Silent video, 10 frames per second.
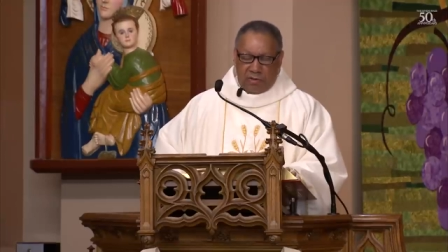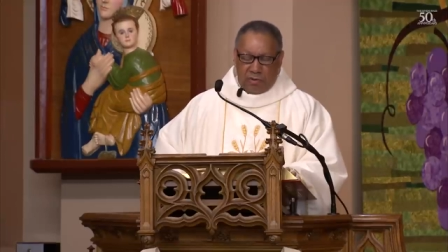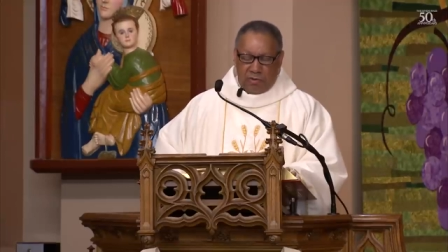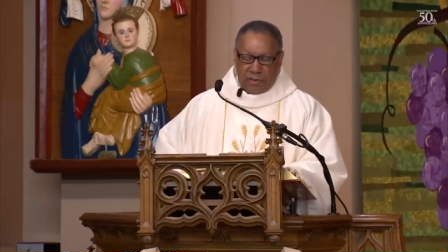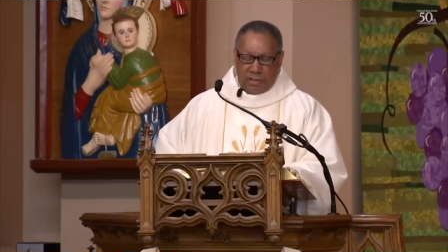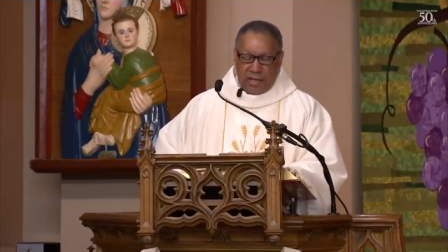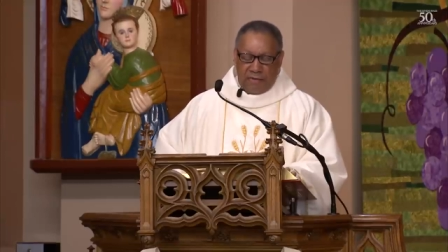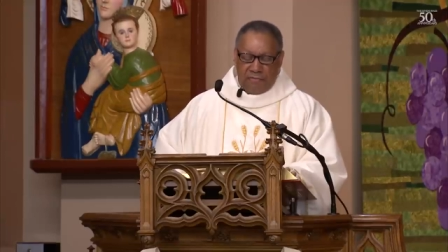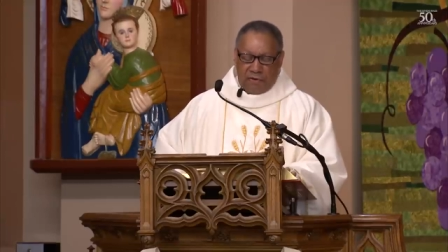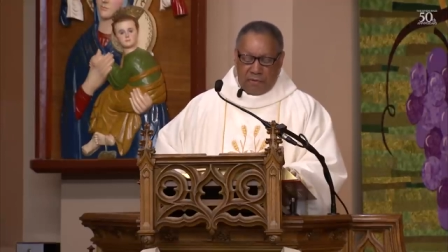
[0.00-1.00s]
As we
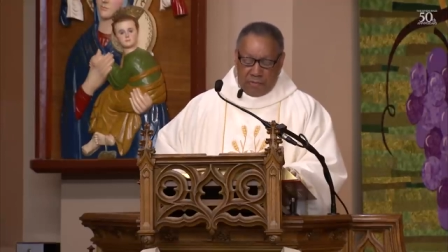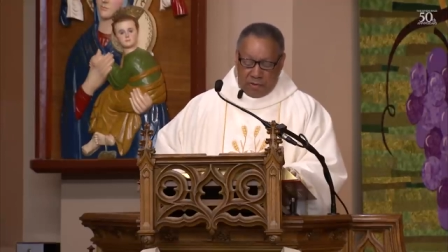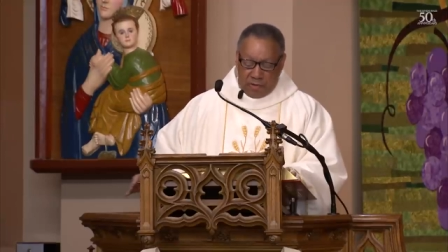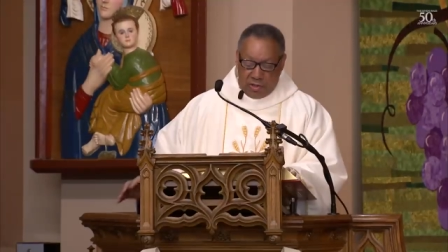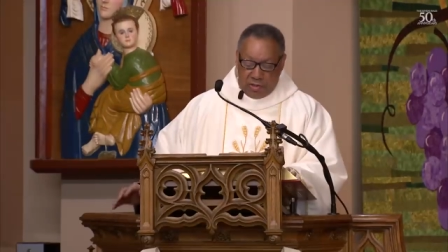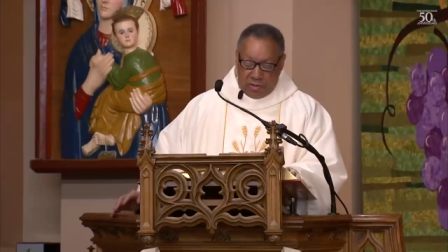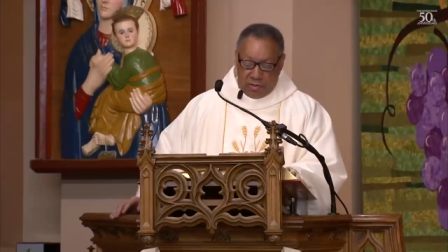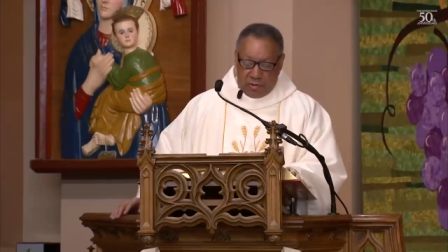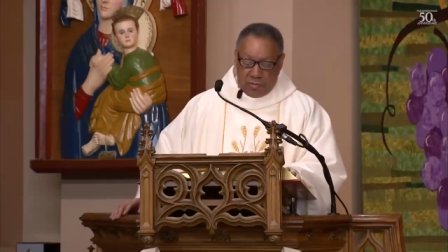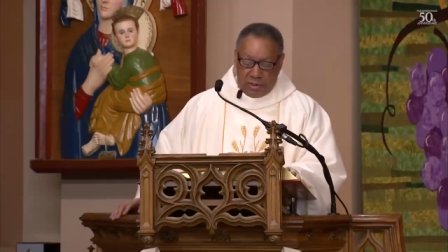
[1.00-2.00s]
receive communion,
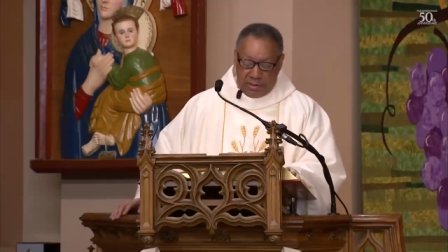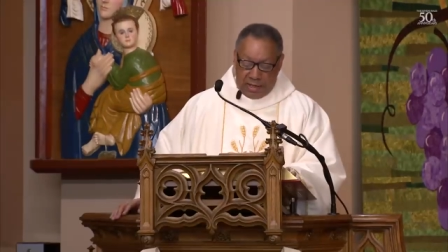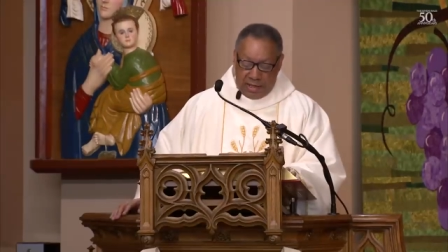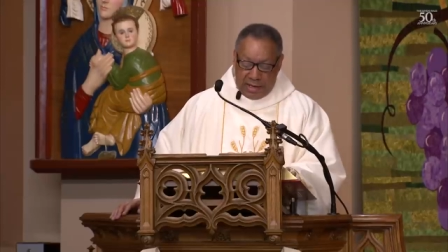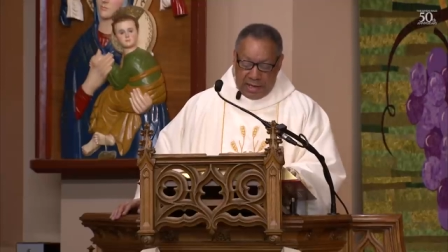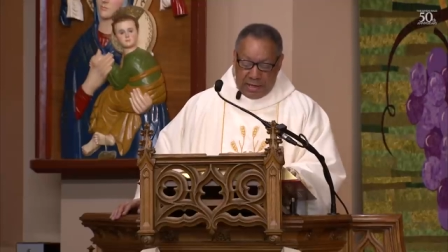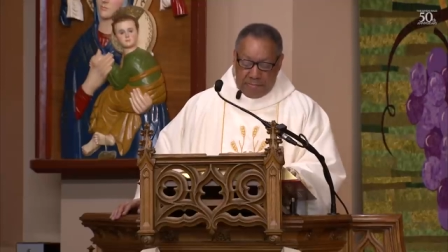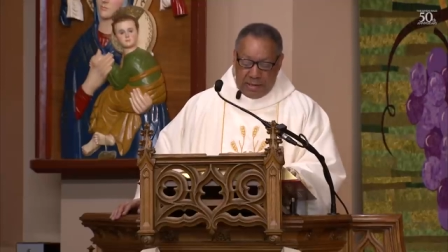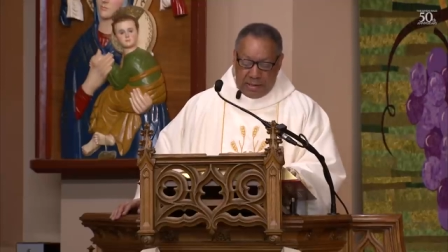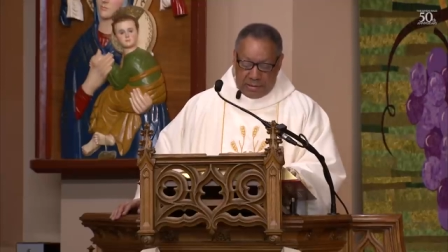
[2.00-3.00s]
we say
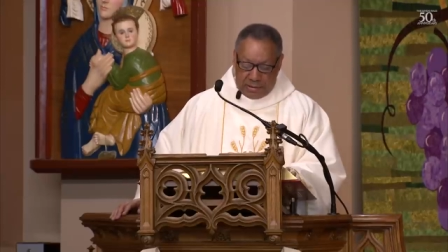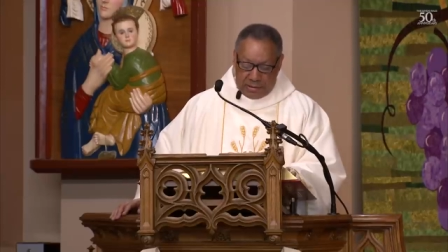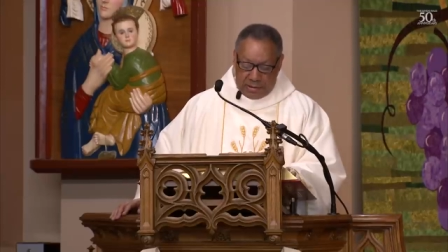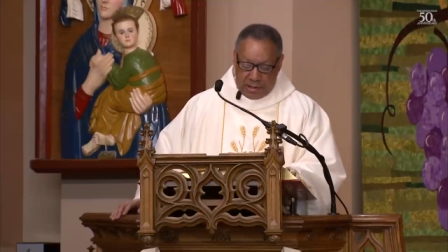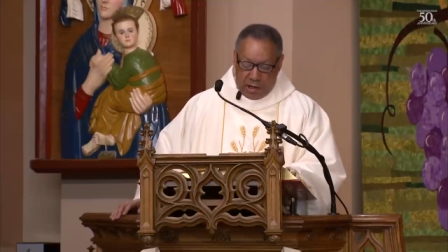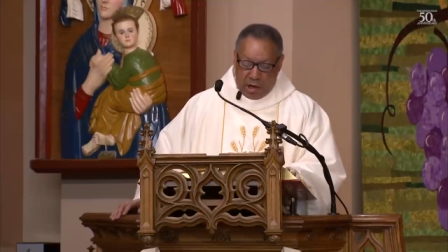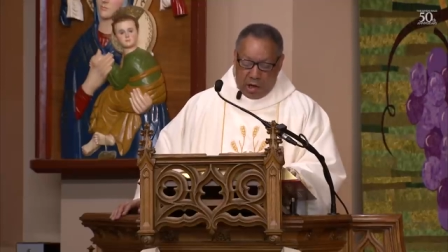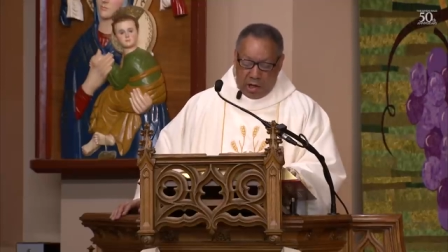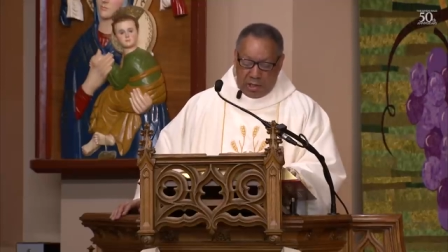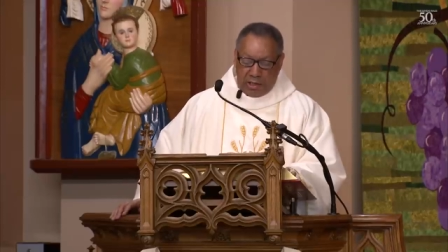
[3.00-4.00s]
amen
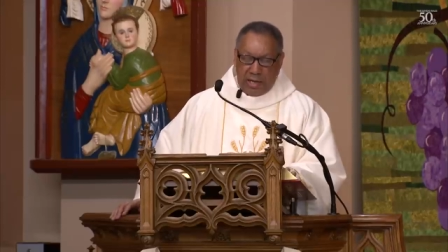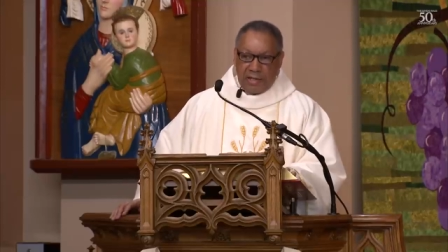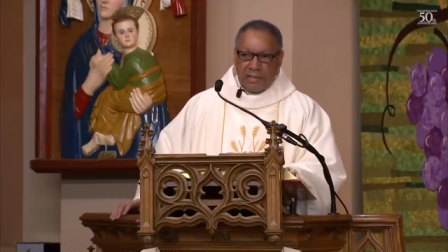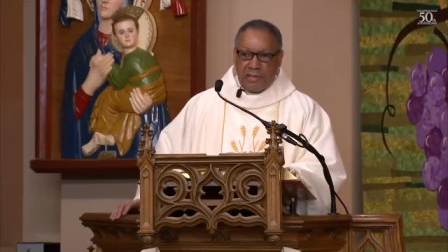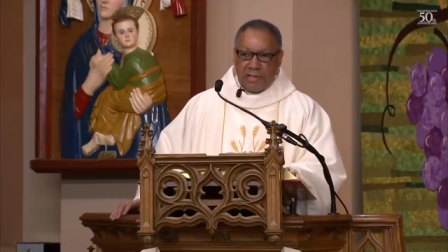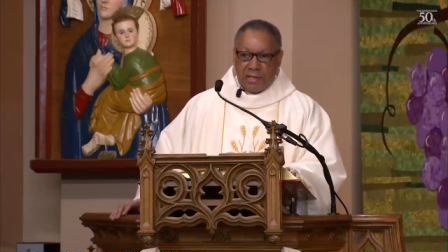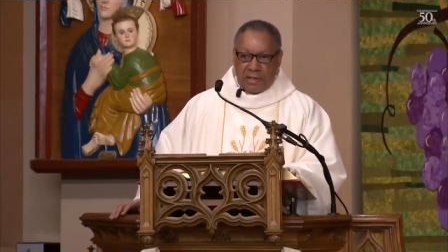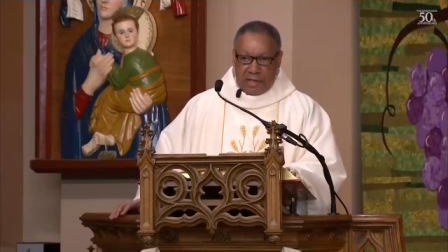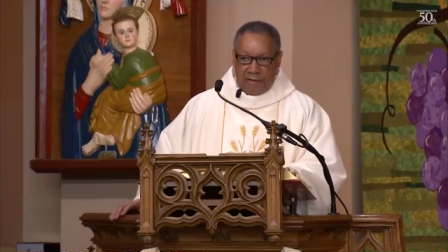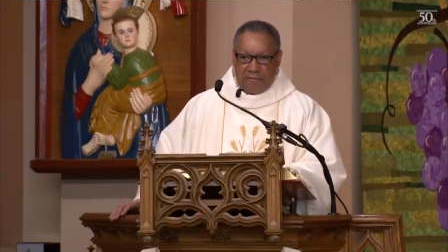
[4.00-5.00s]
our yes to
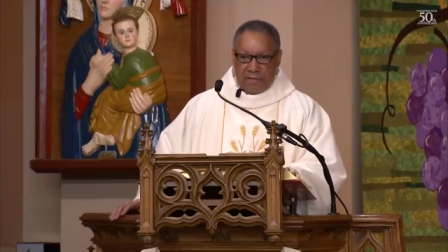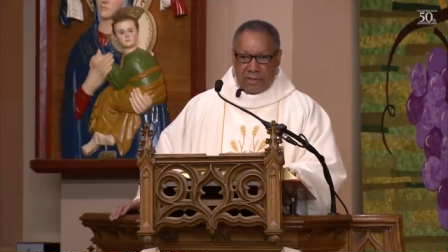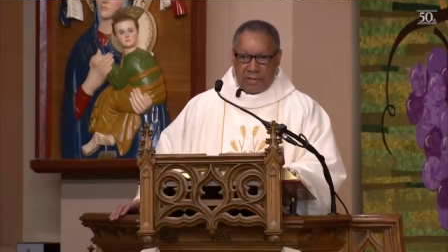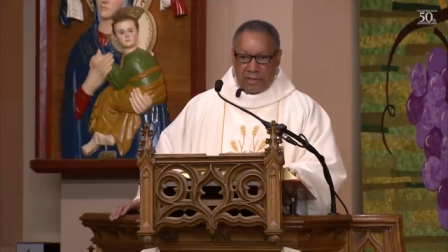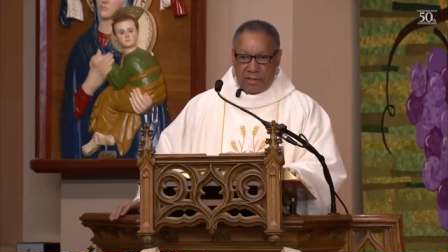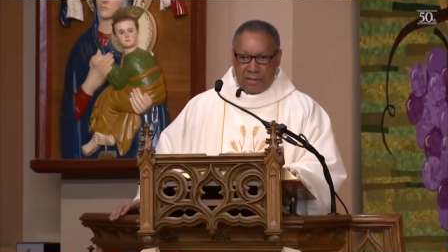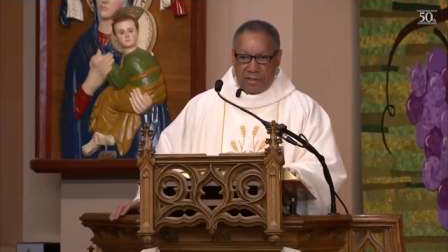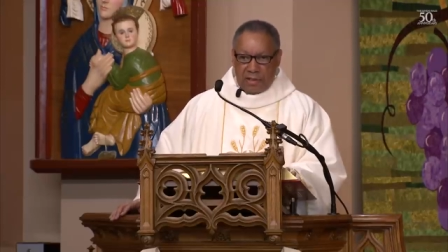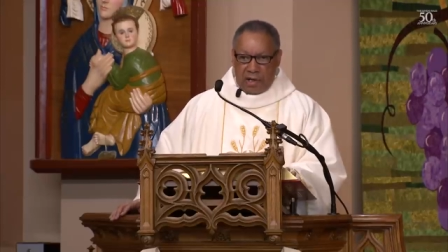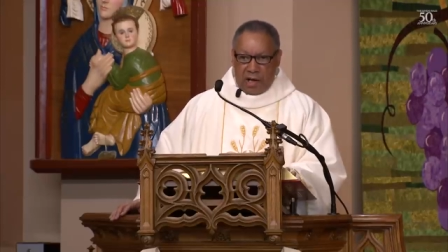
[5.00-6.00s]
the covenant,
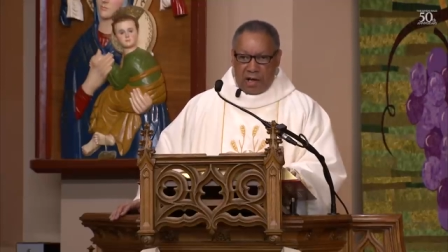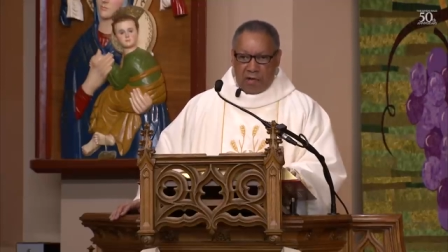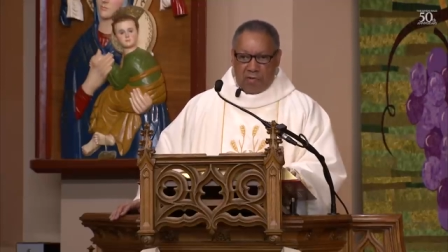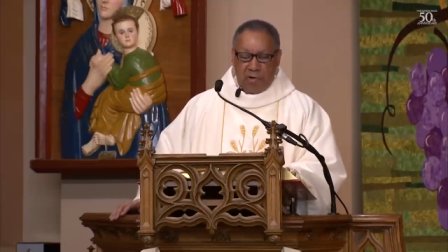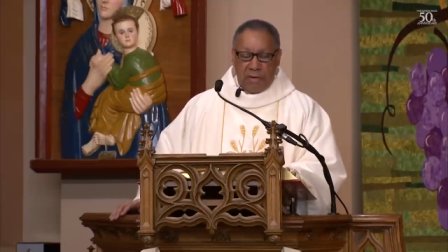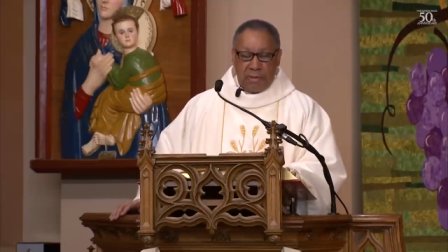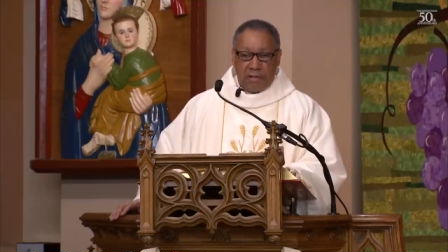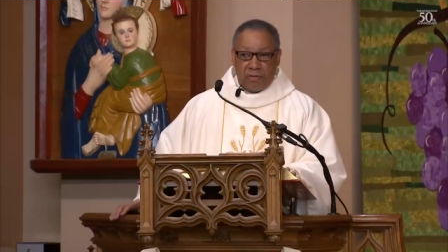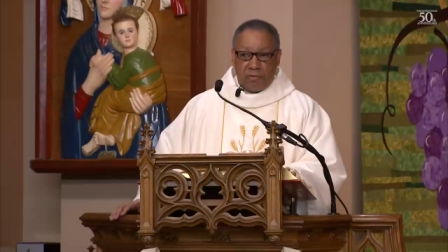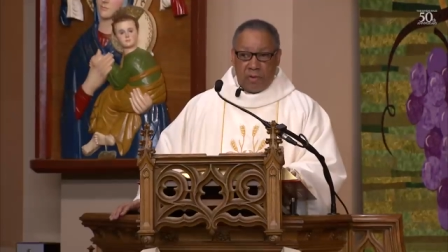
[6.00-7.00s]
our
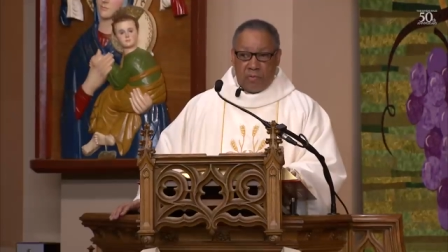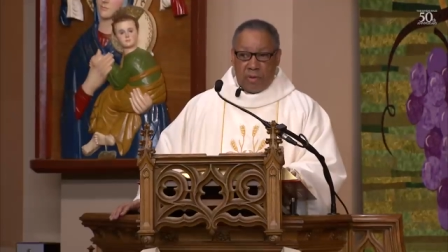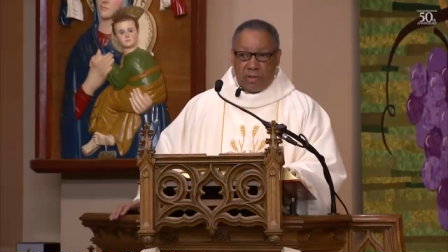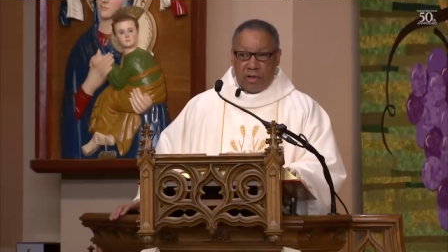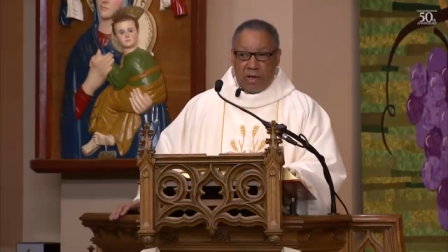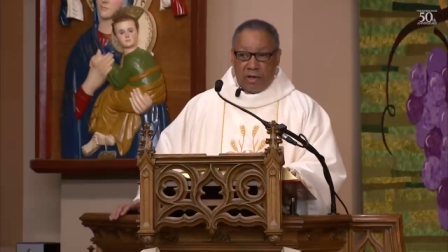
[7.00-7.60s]
agreement with what